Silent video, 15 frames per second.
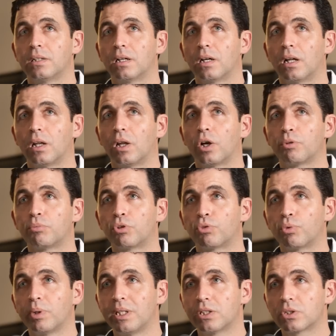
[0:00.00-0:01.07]
a lot more
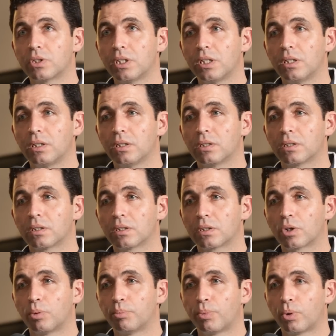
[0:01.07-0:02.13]
reasoning
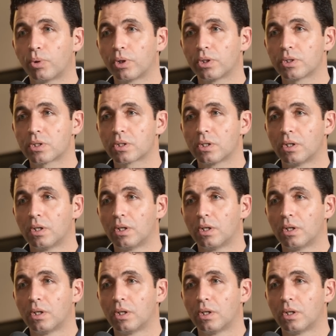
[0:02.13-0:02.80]
components,